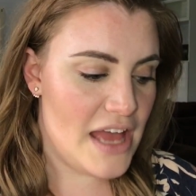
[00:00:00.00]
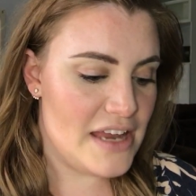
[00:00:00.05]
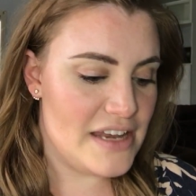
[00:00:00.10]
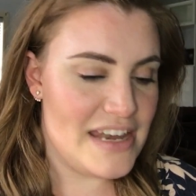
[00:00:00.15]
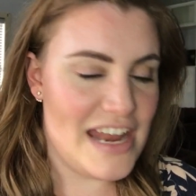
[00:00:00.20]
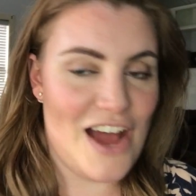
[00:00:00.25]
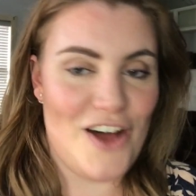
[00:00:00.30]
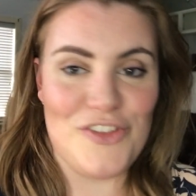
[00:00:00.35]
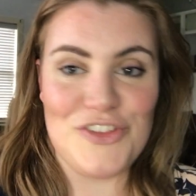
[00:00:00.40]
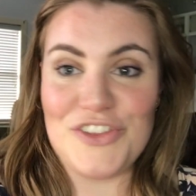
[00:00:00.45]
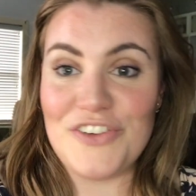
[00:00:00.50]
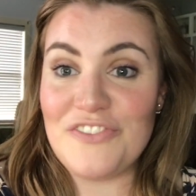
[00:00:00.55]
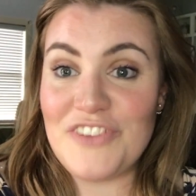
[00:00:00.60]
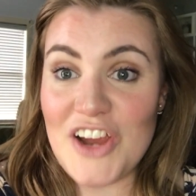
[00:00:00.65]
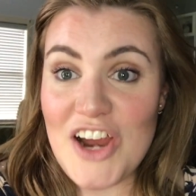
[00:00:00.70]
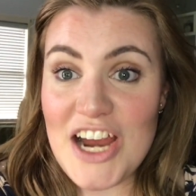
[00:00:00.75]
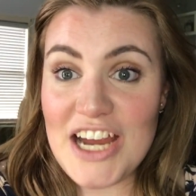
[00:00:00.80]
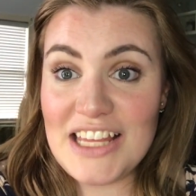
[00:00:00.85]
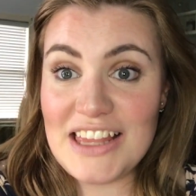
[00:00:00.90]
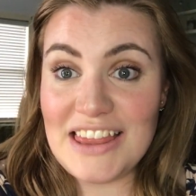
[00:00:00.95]
Now, the
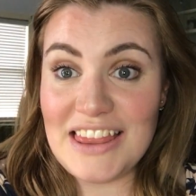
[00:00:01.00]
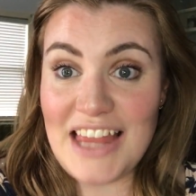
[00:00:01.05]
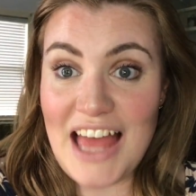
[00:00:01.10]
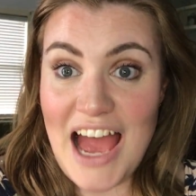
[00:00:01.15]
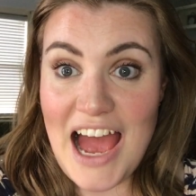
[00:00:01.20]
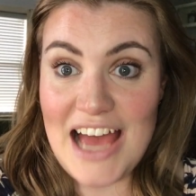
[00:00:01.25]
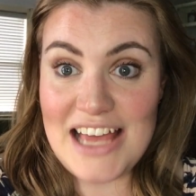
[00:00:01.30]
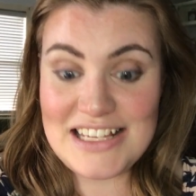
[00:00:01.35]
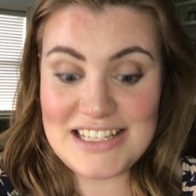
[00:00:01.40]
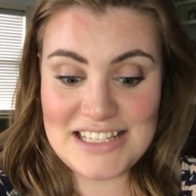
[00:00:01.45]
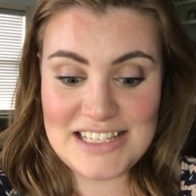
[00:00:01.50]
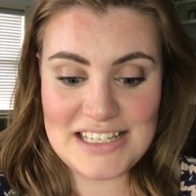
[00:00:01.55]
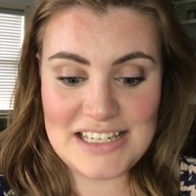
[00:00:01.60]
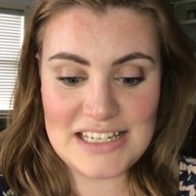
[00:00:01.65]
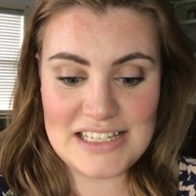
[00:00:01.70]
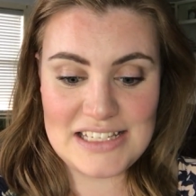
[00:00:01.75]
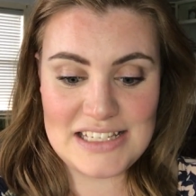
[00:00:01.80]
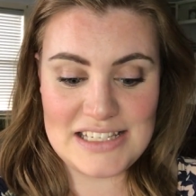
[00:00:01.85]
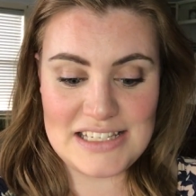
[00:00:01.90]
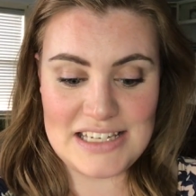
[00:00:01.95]
very
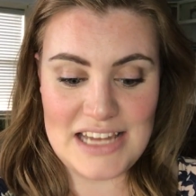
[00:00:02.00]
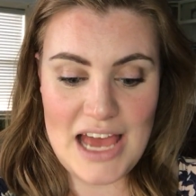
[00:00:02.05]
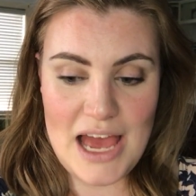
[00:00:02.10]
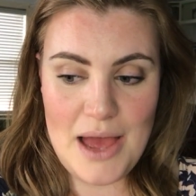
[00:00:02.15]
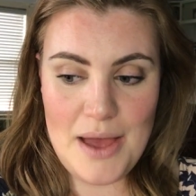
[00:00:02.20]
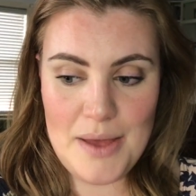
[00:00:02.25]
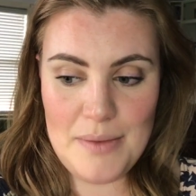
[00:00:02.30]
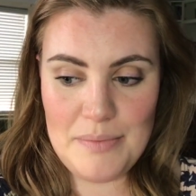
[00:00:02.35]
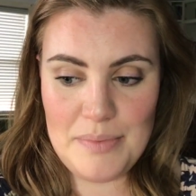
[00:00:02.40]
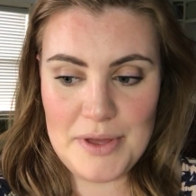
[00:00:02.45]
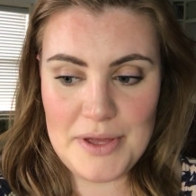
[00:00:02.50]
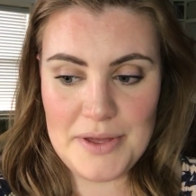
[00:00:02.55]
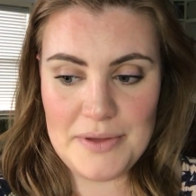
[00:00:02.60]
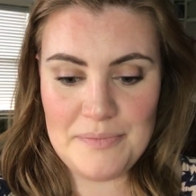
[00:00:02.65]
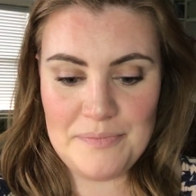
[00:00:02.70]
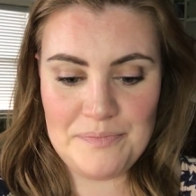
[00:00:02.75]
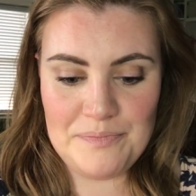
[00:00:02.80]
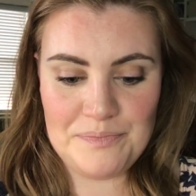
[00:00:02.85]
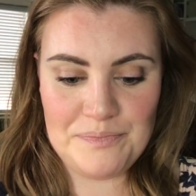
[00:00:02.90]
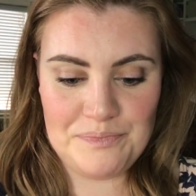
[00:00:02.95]
last step
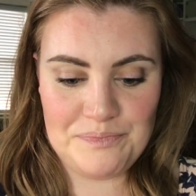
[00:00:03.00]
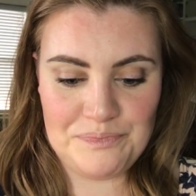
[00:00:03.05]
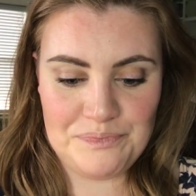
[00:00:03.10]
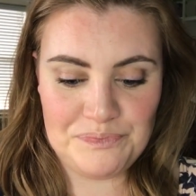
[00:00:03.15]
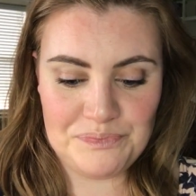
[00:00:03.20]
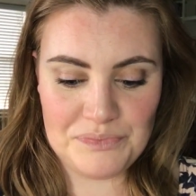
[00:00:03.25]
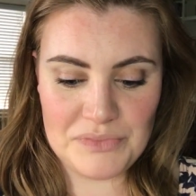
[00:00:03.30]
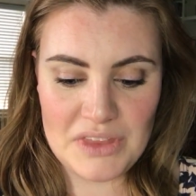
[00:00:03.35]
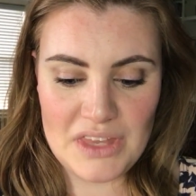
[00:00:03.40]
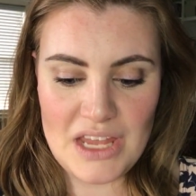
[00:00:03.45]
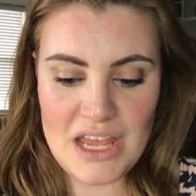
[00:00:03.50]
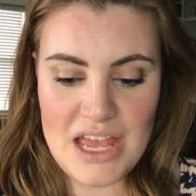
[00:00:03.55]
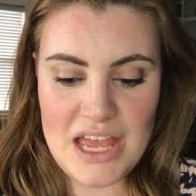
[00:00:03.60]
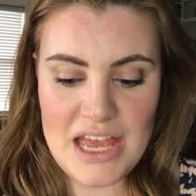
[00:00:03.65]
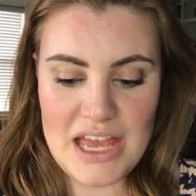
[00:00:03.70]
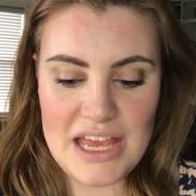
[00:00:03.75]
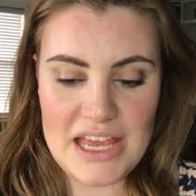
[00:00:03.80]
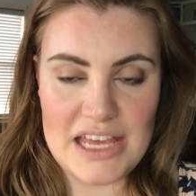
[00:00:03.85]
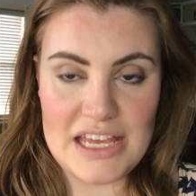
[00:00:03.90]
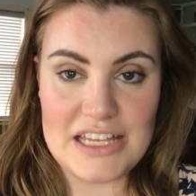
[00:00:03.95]

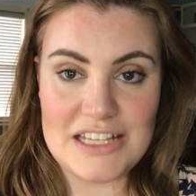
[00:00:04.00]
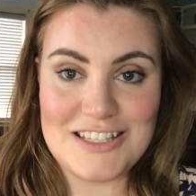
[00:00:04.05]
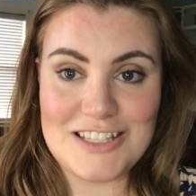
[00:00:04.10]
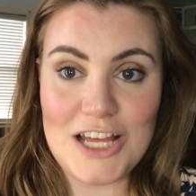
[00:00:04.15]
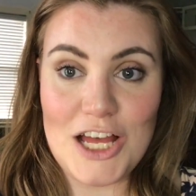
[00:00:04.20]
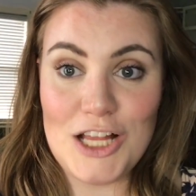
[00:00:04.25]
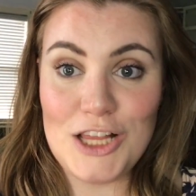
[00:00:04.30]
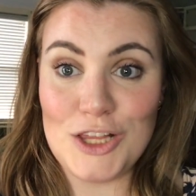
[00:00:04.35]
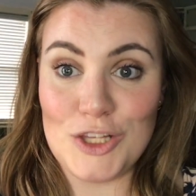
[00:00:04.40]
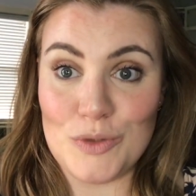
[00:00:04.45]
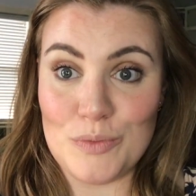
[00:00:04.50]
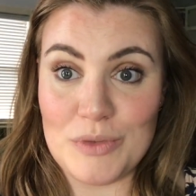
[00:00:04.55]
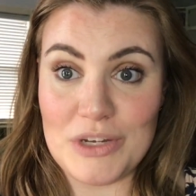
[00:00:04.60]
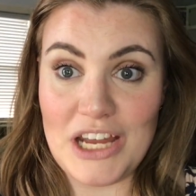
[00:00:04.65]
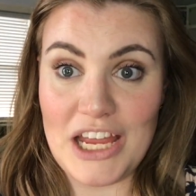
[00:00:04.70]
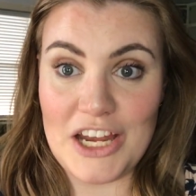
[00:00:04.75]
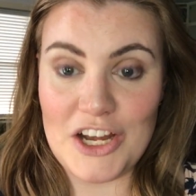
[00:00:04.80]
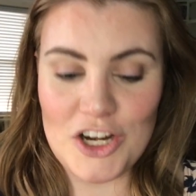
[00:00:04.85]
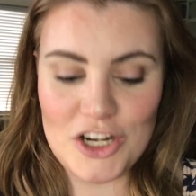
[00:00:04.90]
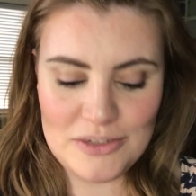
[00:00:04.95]
is
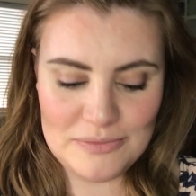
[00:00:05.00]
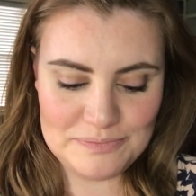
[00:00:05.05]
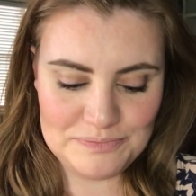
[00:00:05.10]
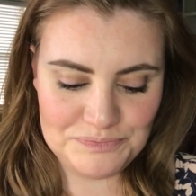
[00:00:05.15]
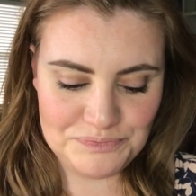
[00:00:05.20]
Illuminator.